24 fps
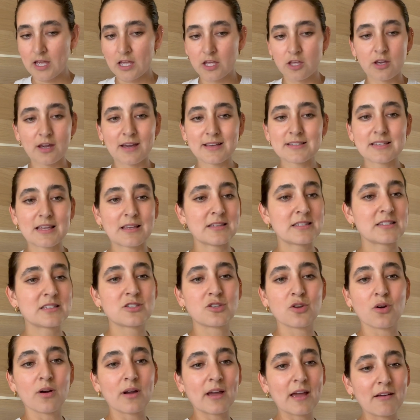You guys, I
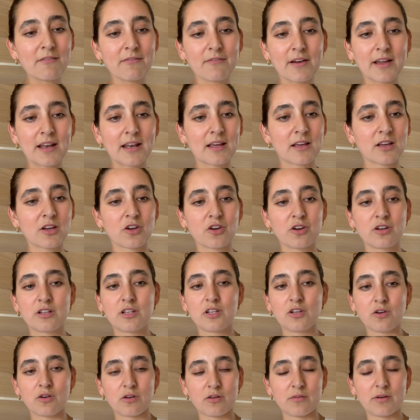still can't find like a good
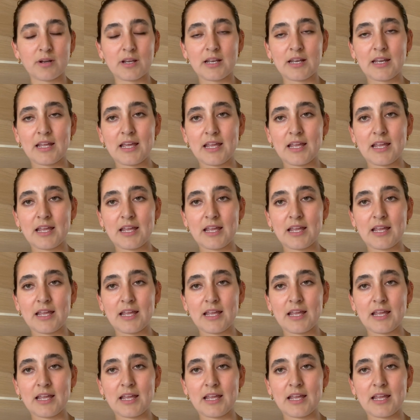deodorant.